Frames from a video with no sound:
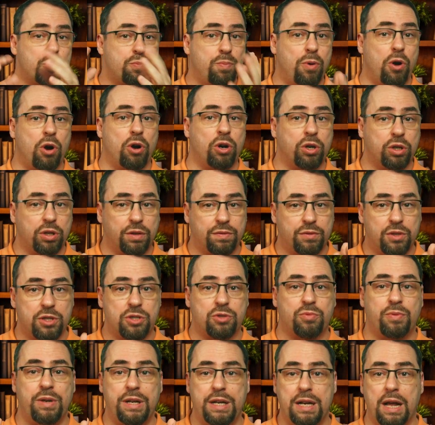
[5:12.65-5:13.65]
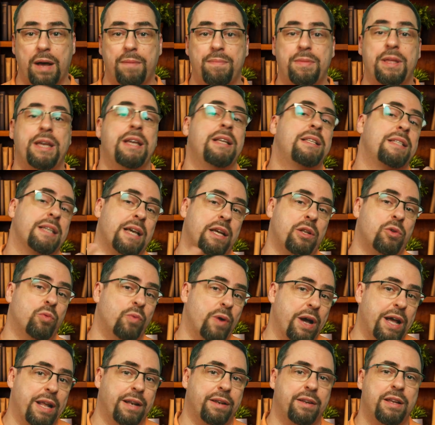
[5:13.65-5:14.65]
part of the screen updates and
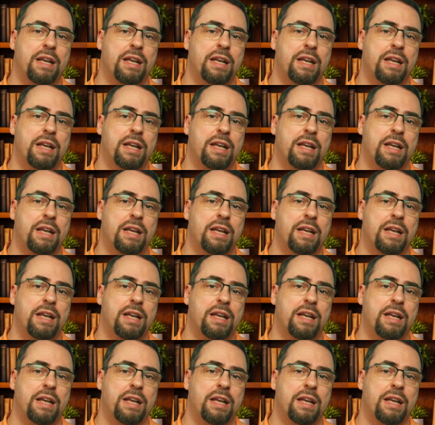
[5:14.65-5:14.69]
when.